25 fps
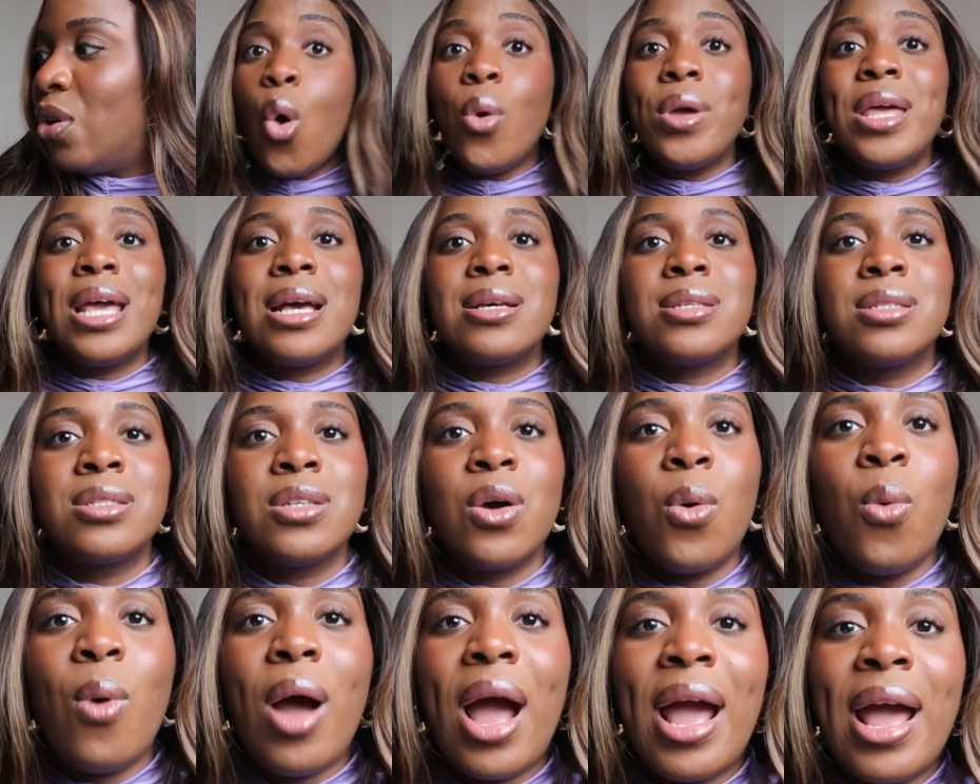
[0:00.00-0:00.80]
Oh
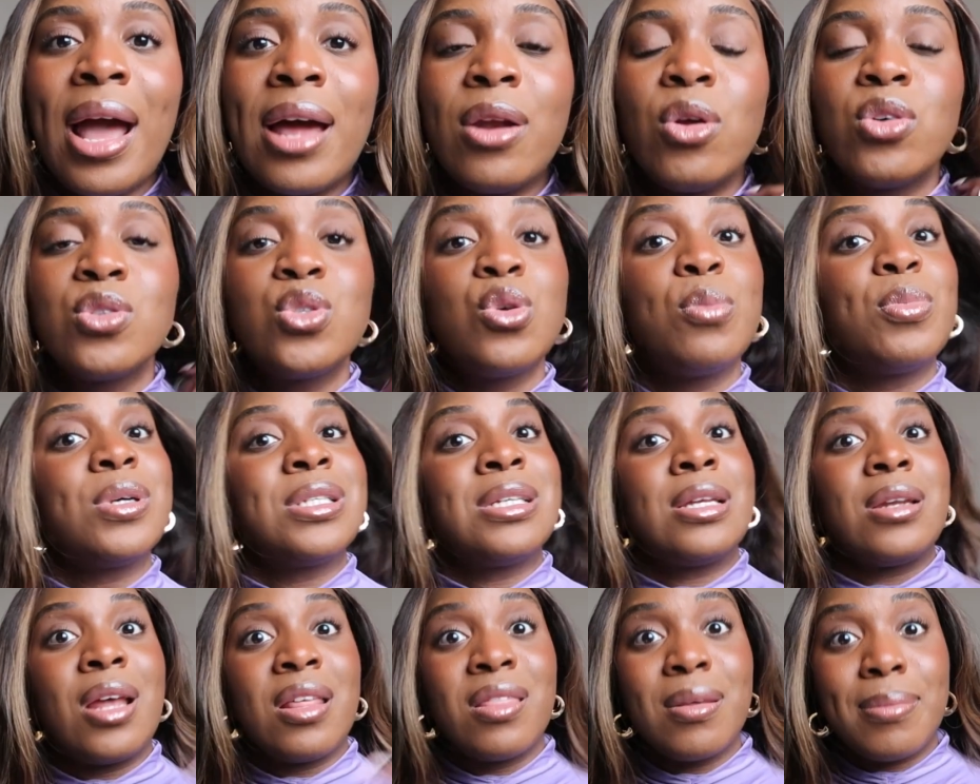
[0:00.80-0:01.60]
yes. Oh, I had also
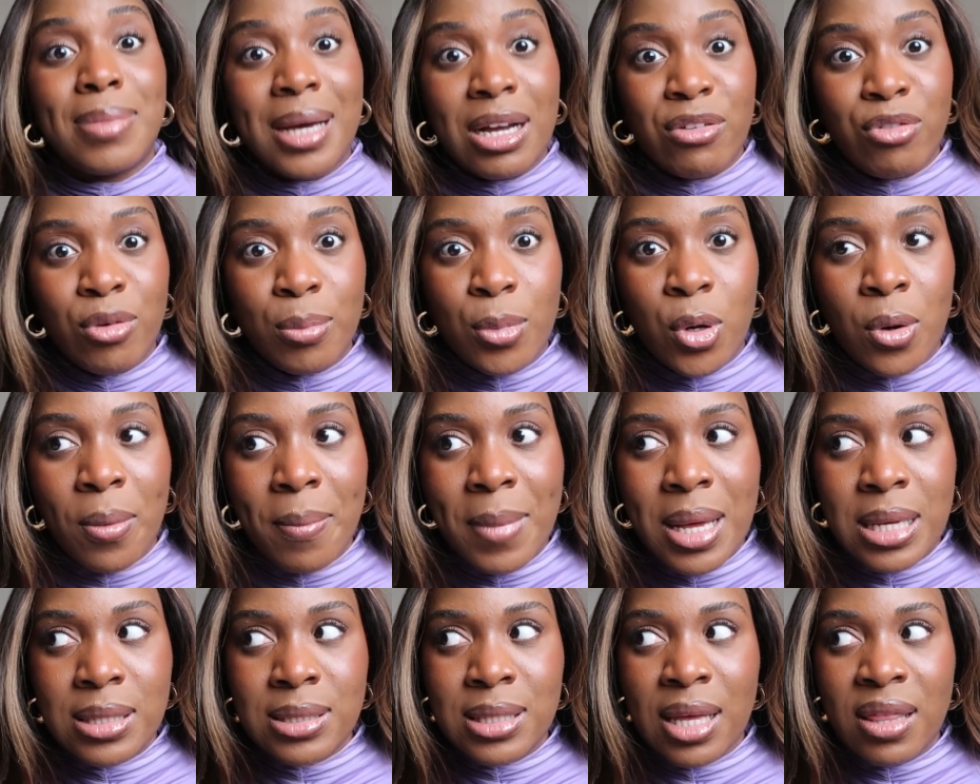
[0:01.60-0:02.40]
bought another bag from
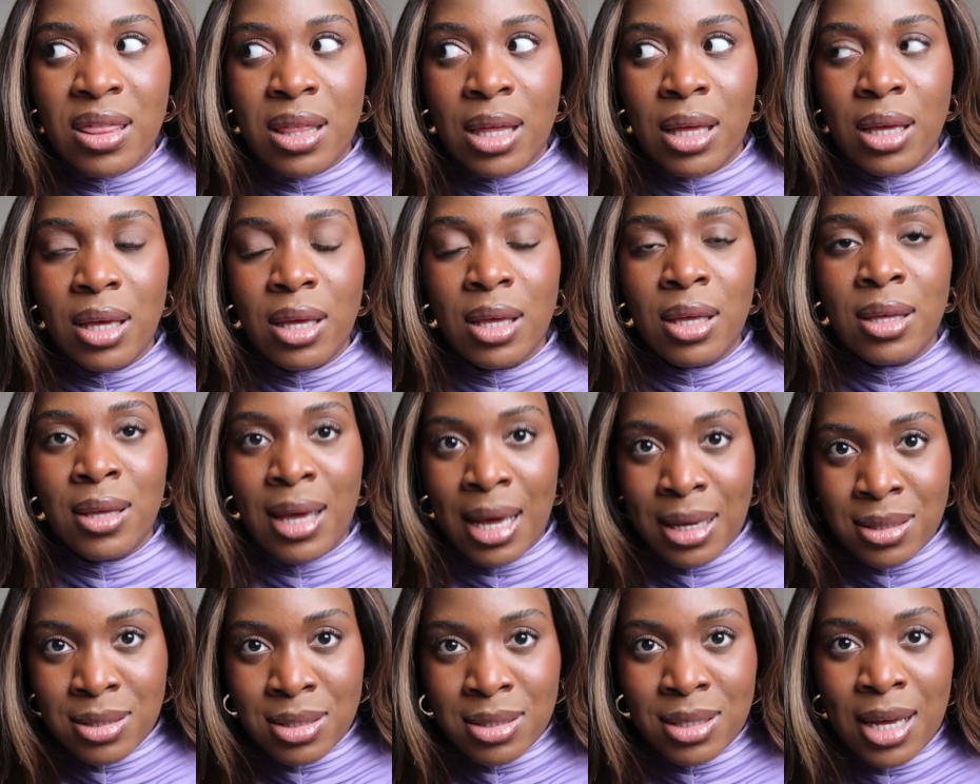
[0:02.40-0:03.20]
Hermes, I think.
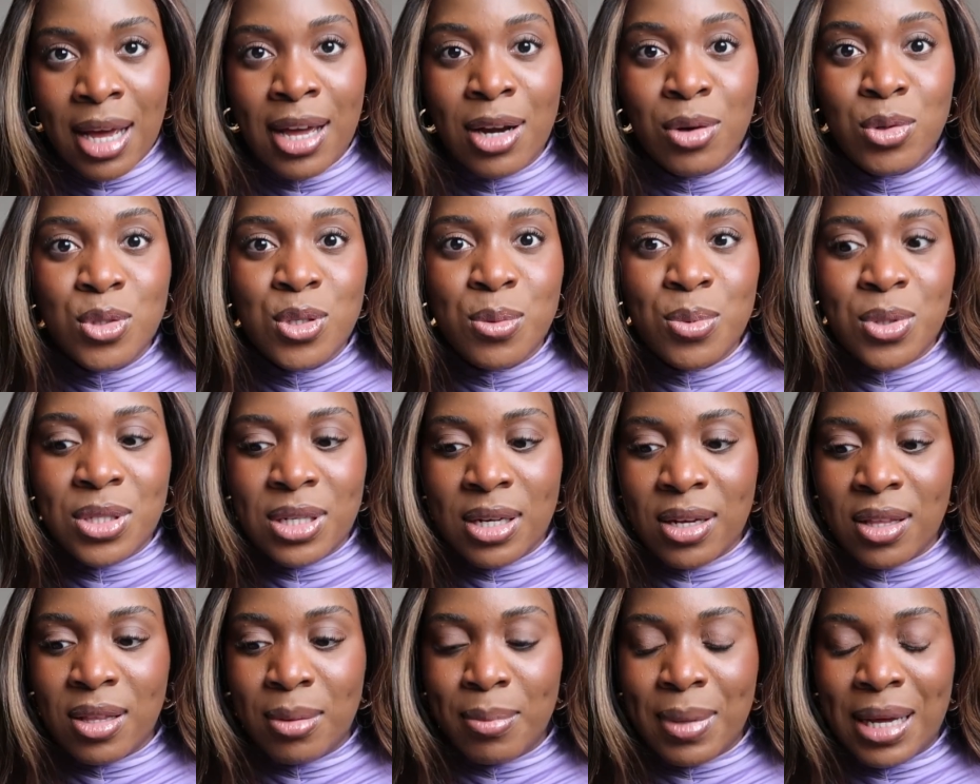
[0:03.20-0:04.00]
Yes, I had also bought
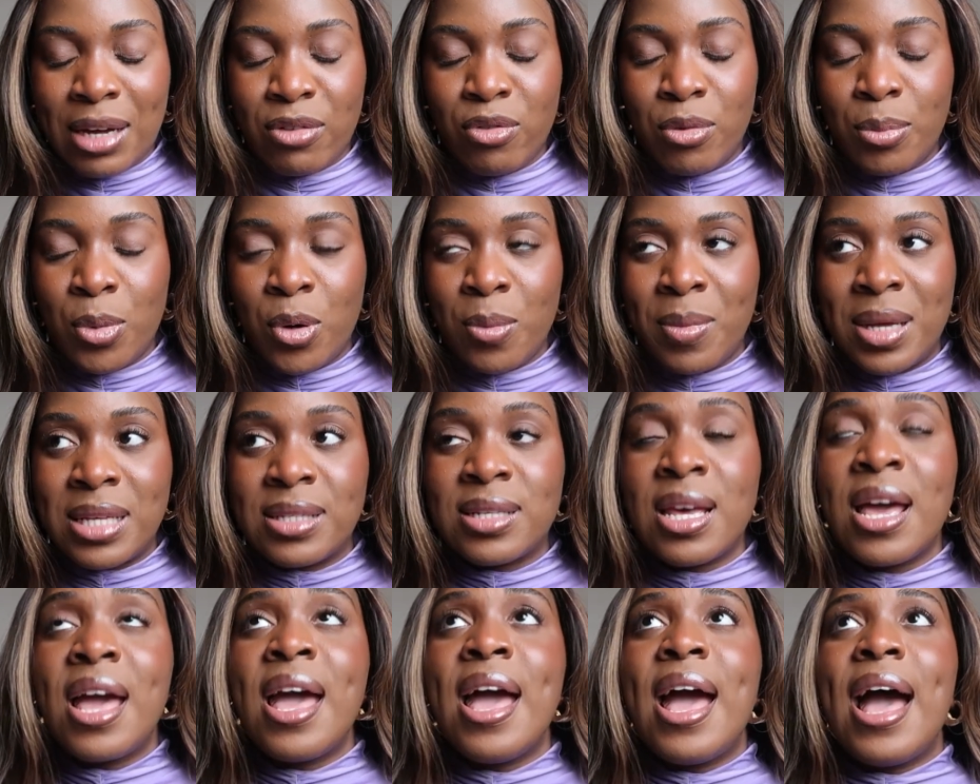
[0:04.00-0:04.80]
another bag from
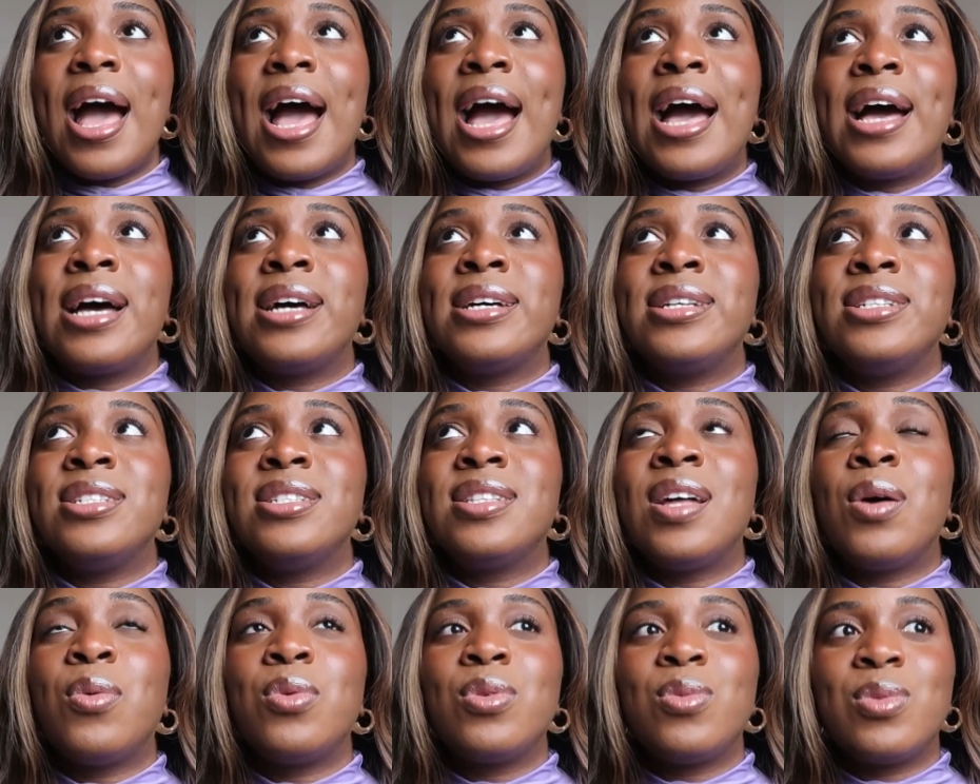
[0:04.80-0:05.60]
Hermes, and
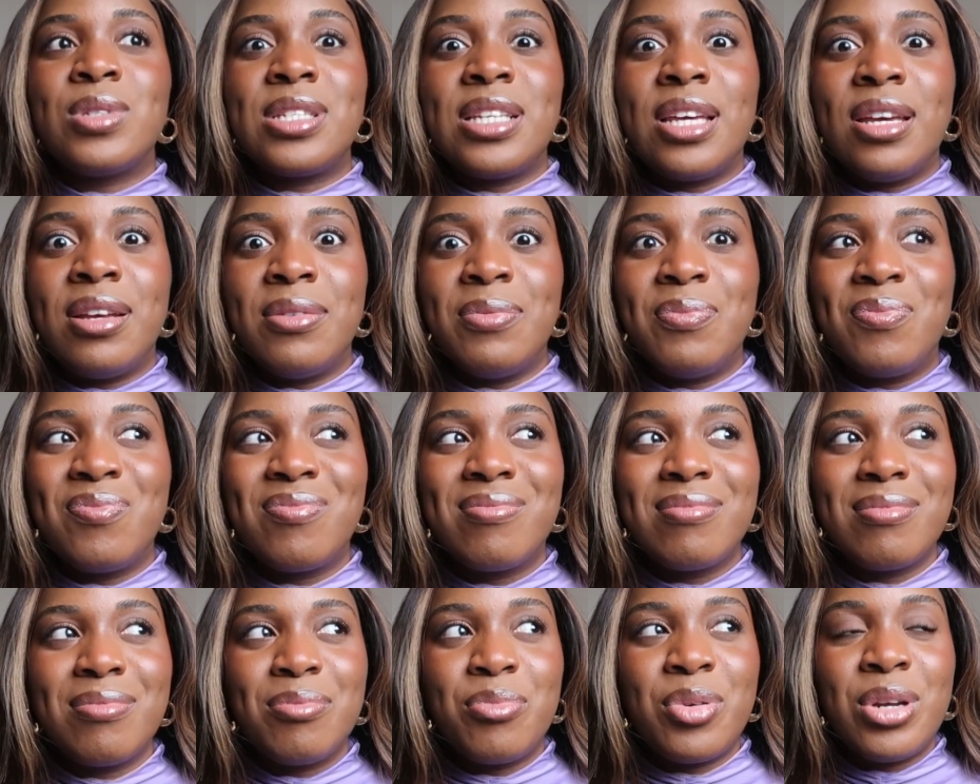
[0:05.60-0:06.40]
that one was
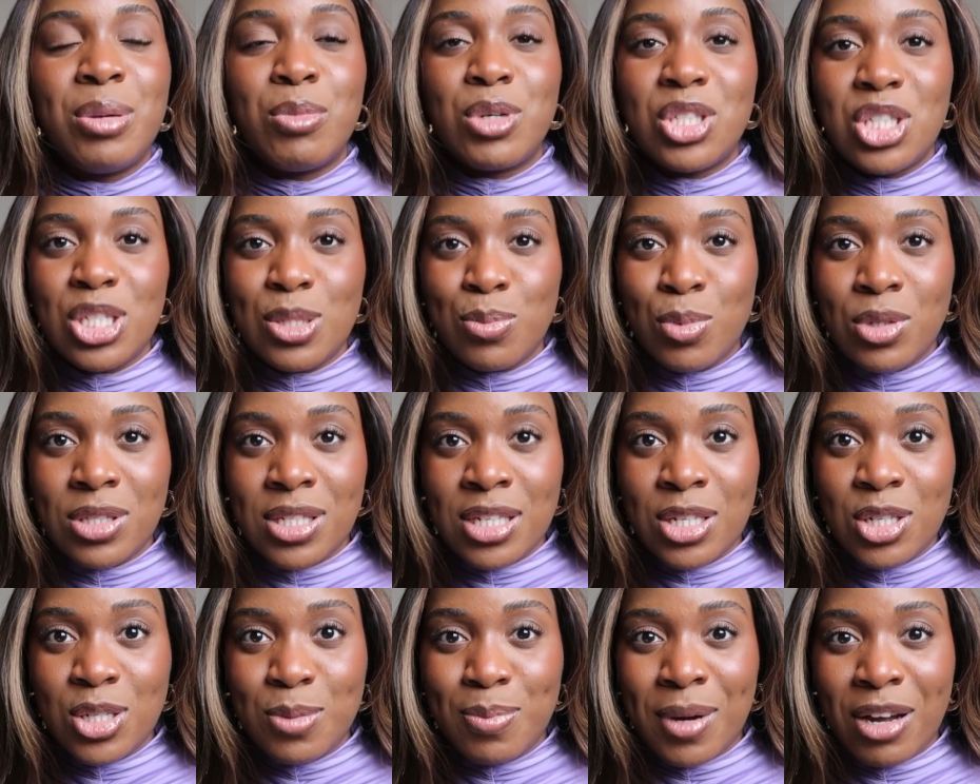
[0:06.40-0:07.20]
pretty much a
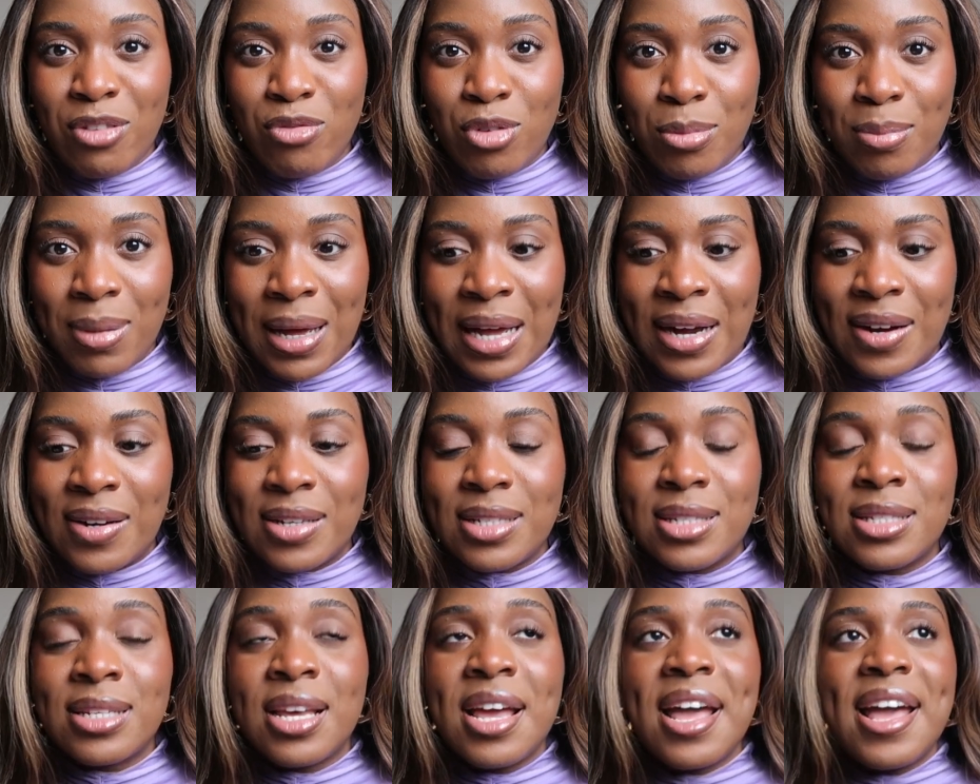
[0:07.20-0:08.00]
spontaneous buy from
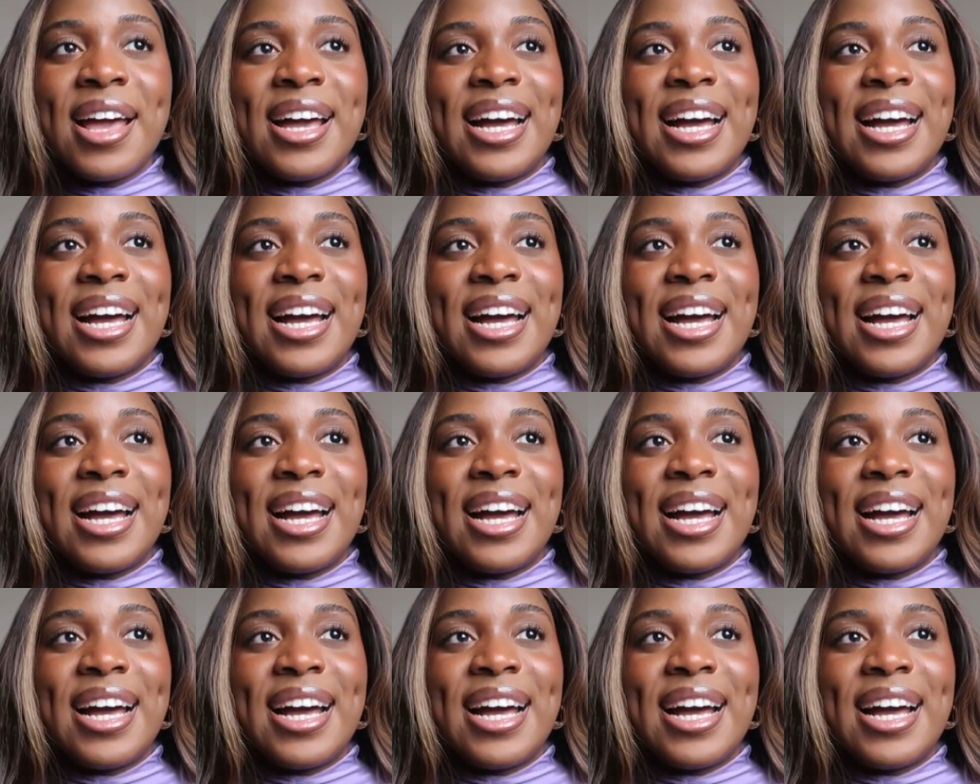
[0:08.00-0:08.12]
Paris.